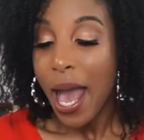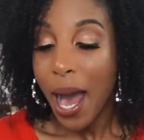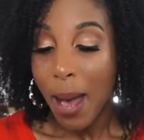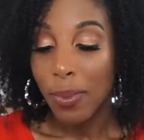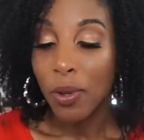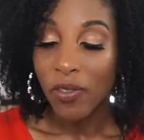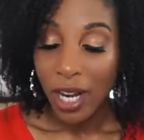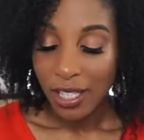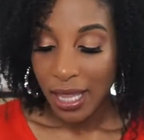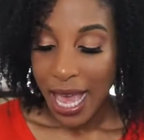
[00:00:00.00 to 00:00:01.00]
Um, moving
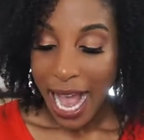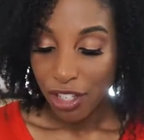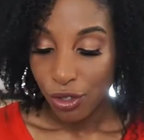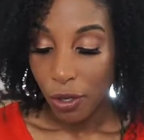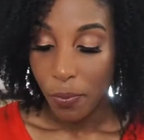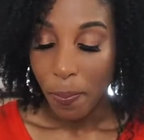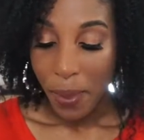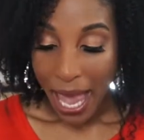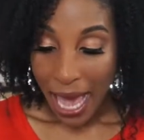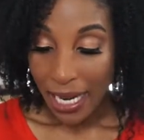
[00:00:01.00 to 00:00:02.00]
on to the actual
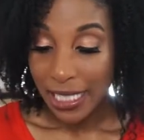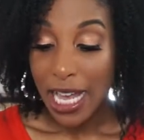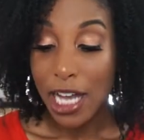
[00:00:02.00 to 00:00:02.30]
palettes,